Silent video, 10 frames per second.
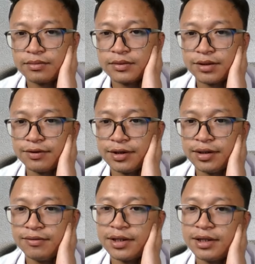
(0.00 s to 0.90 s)

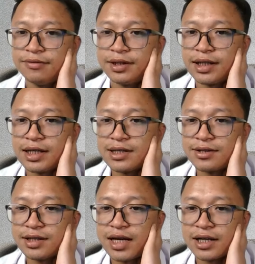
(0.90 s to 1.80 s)
Even if it gets
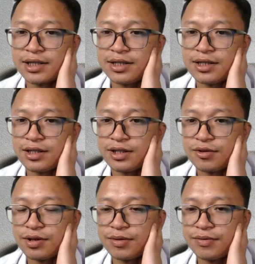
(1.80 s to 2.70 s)
rejections, it is
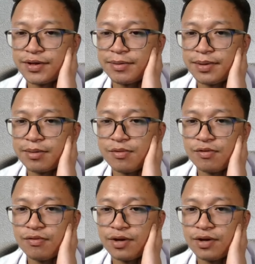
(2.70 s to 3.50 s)
going to be a very big move on the